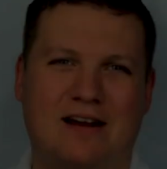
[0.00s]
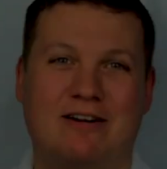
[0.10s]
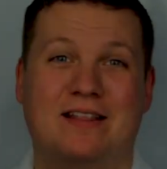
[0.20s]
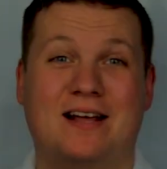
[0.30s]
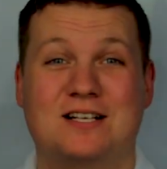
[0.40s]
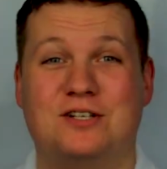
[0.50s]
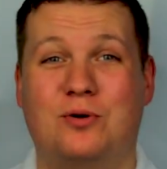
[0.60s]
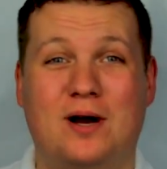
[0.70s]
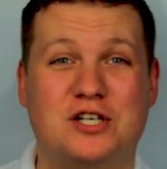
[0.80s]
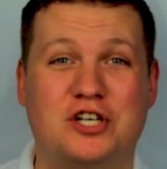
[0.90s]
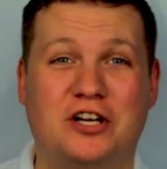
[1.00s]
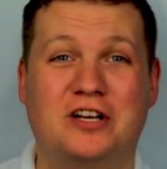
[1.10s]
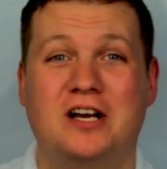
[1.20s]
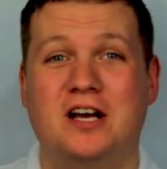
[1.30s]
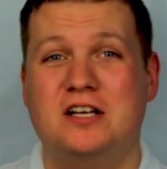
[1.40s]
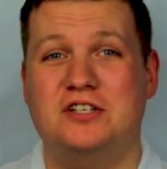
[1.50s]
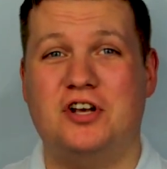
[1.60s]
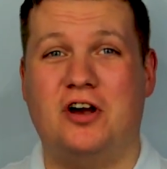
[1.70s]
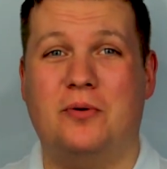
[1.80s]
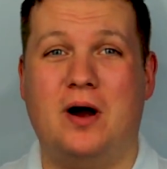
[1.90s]
Terry, thanks for the question.
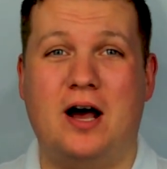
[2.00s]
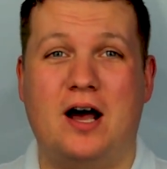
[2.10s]
So,